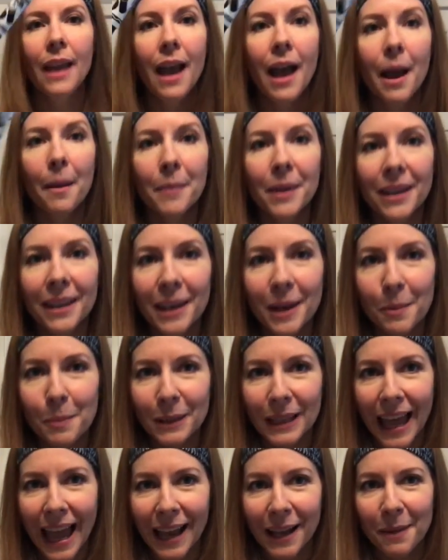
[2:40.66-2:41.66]
I'm gonna get a
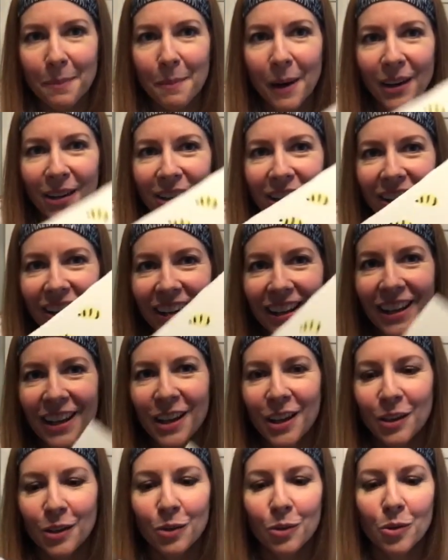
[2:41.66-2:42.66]
black marker.
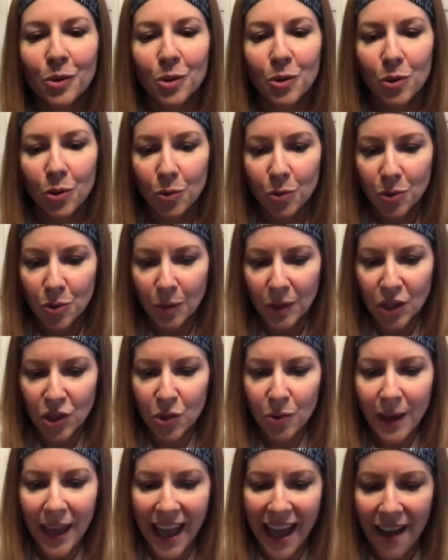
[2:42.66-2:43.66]
Use what
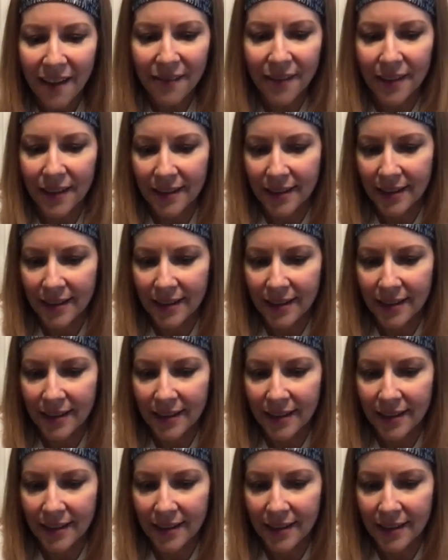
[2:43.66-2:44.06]
you have.